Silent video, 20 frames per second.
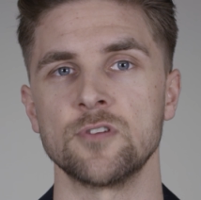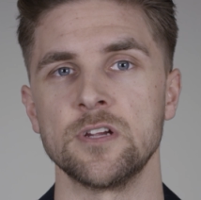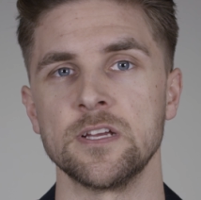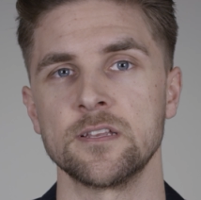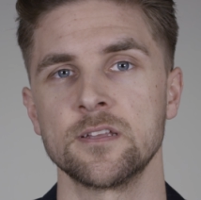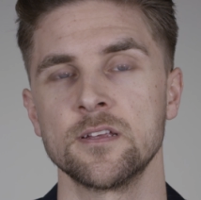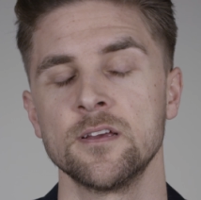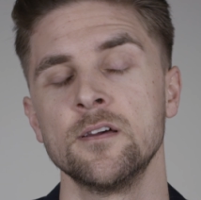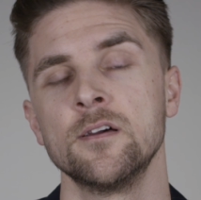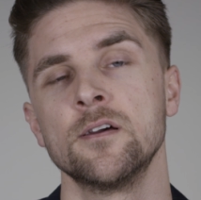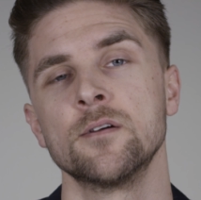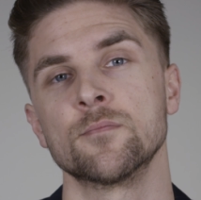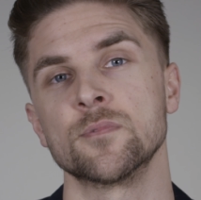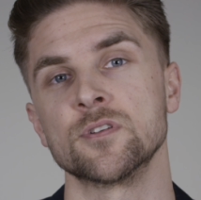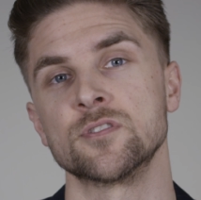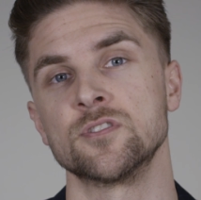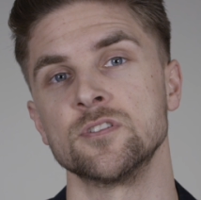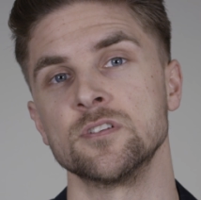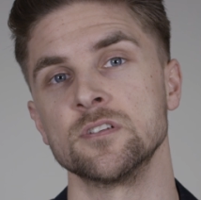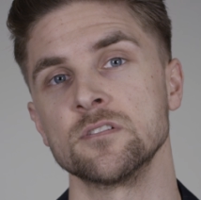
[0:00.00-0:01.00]
great
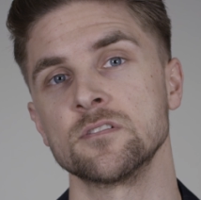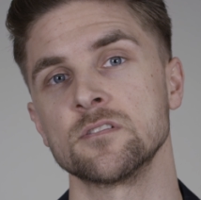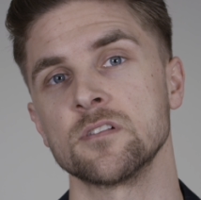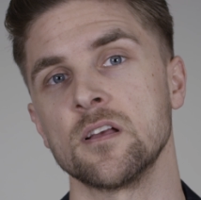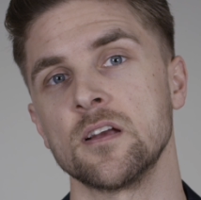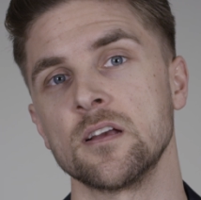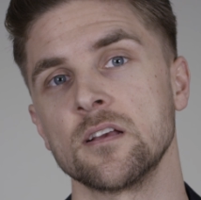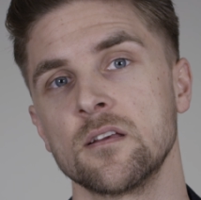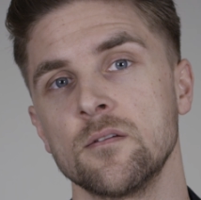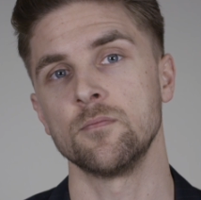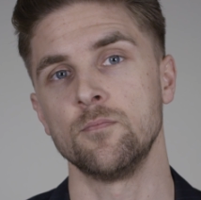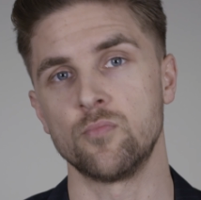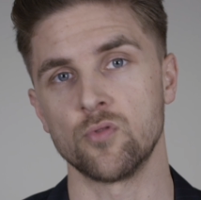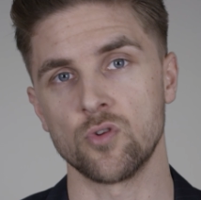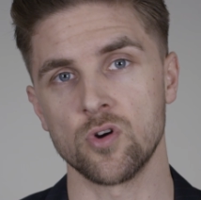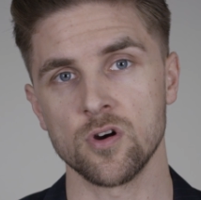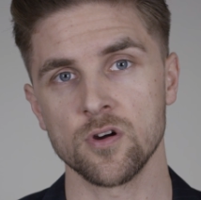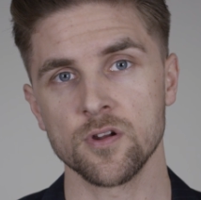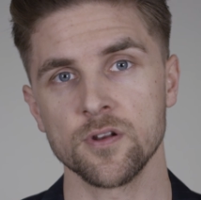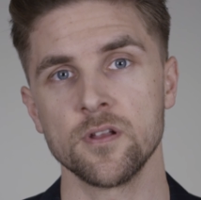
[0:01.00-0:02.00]
machines like
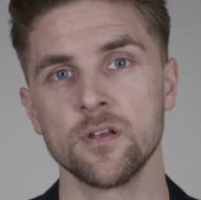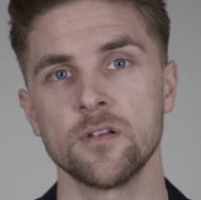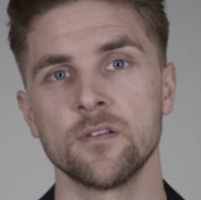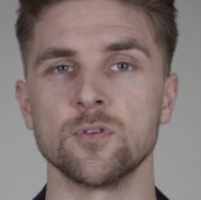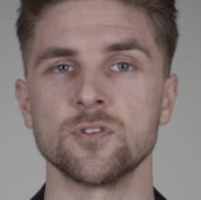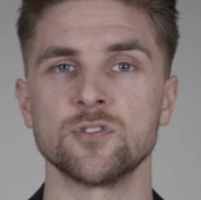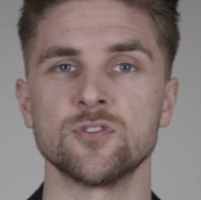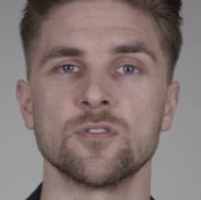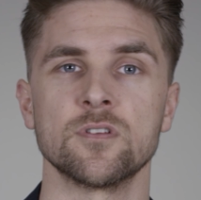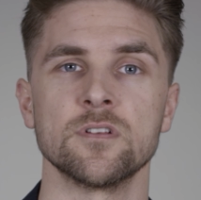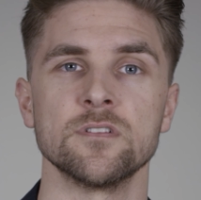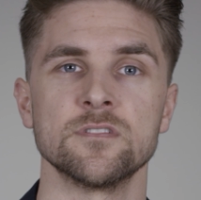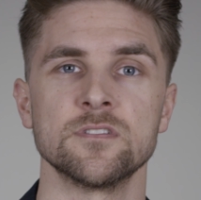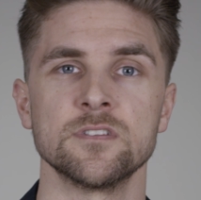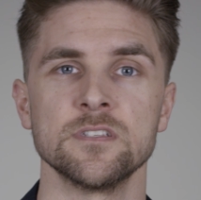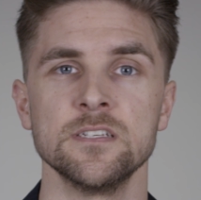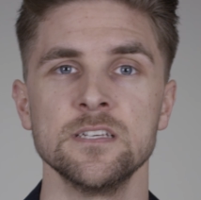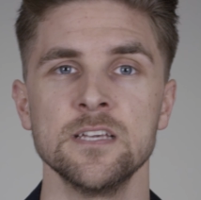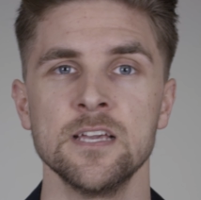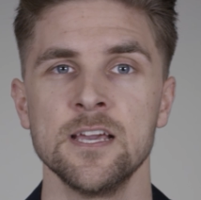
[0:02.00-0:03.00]
Braun, which you can
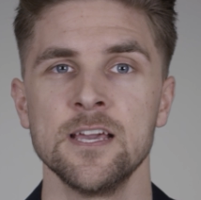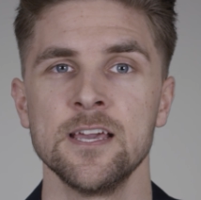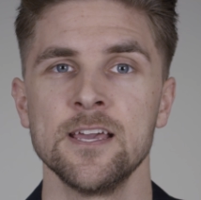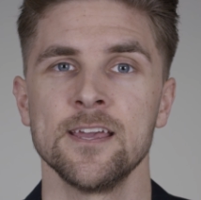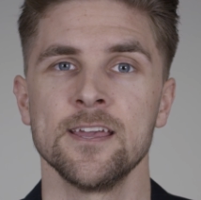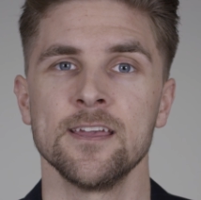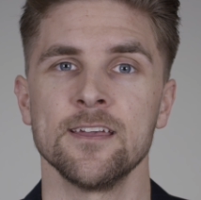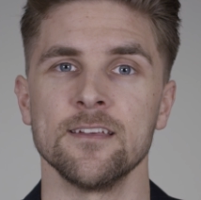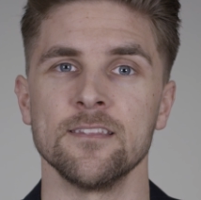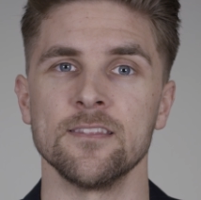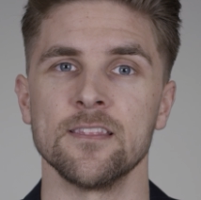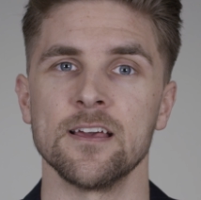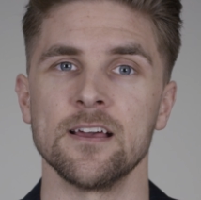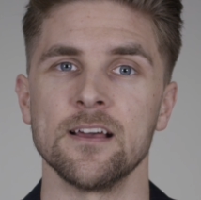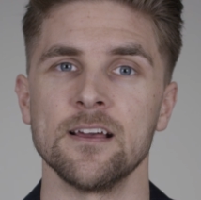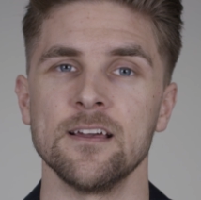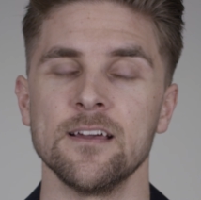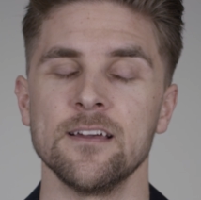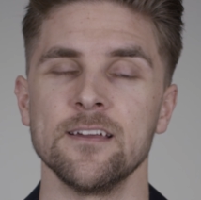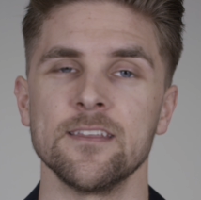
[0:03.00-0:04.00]
see in
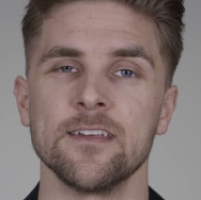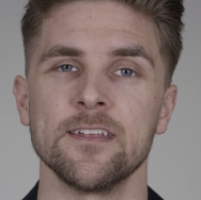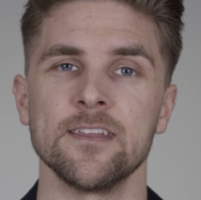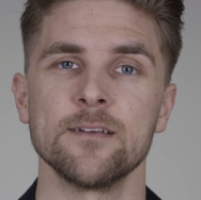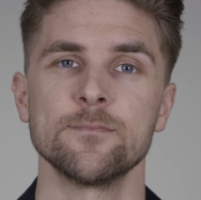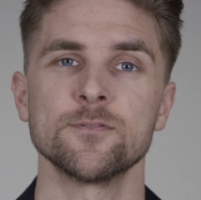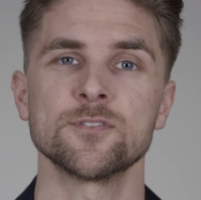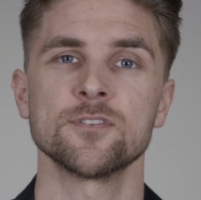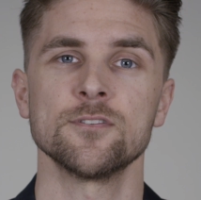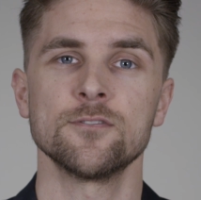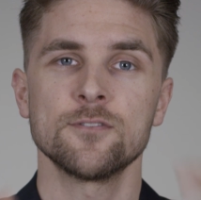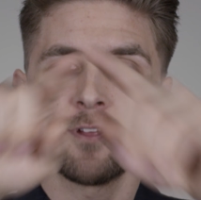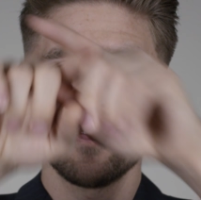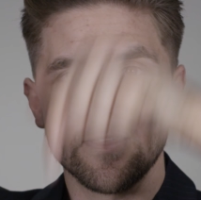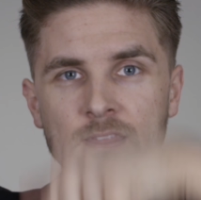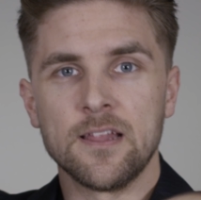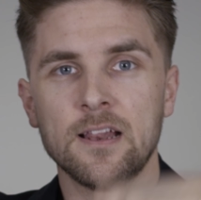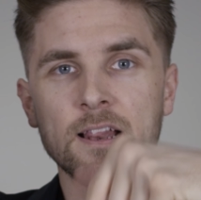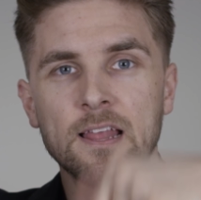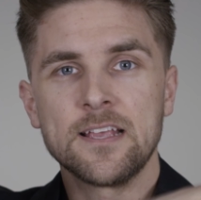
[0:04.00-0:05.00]
an episode
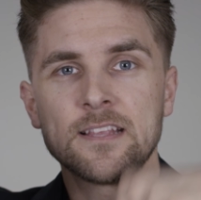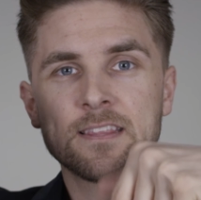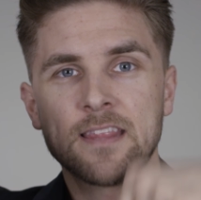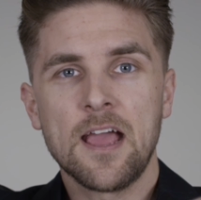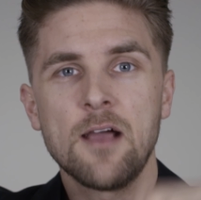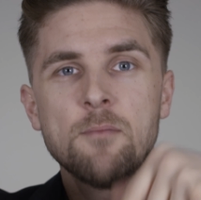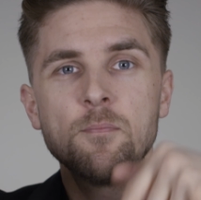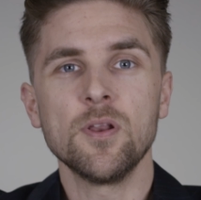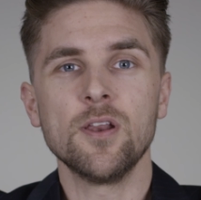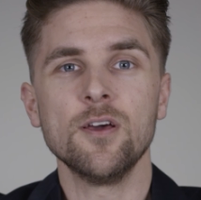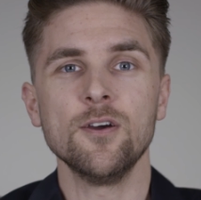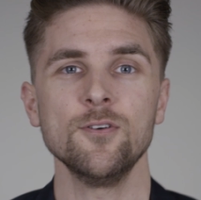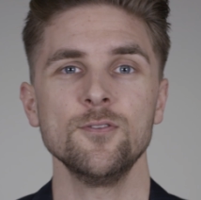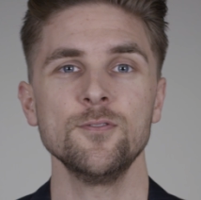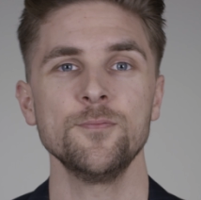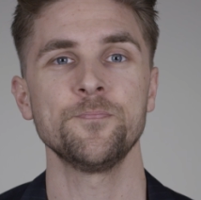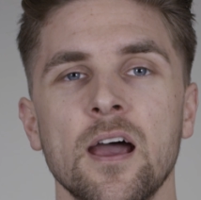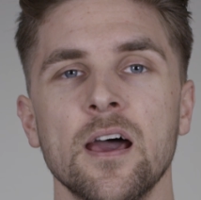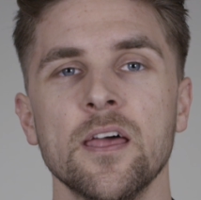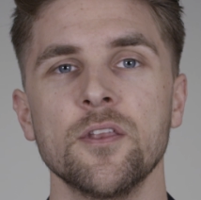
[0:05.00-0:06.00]
in the link down
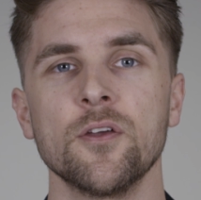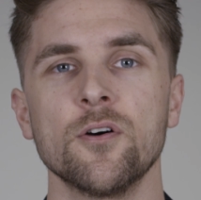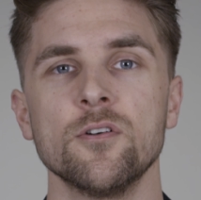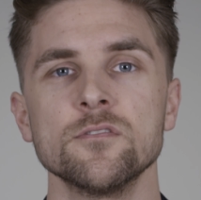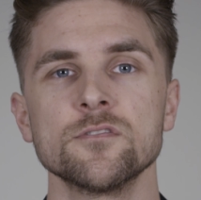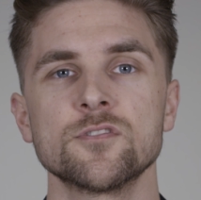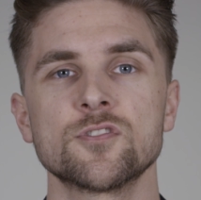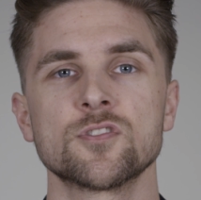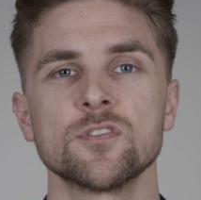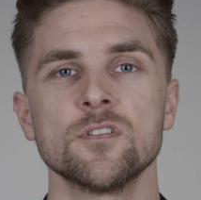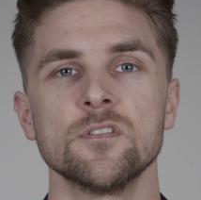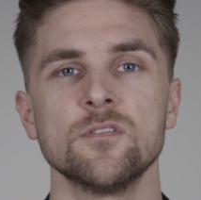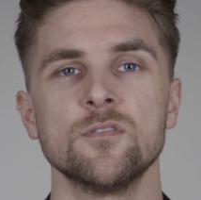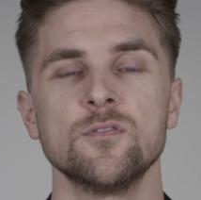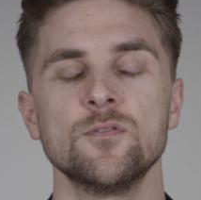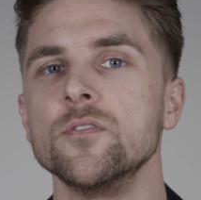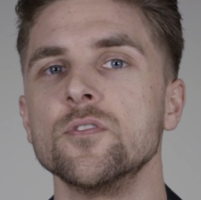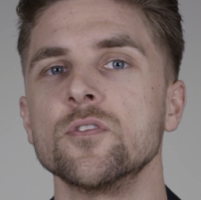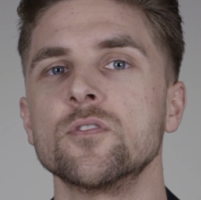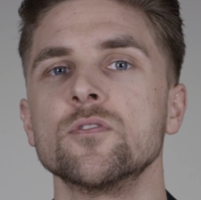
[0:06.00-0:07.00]
below. And also
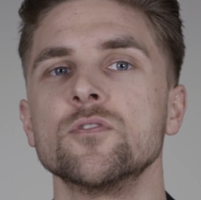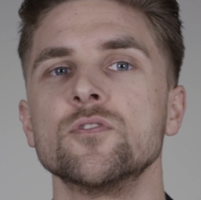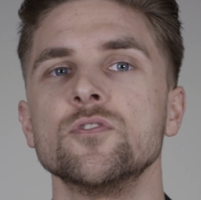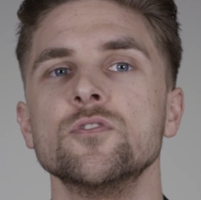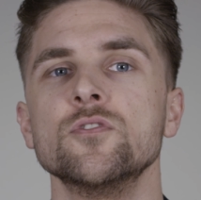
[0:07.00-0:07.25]
you could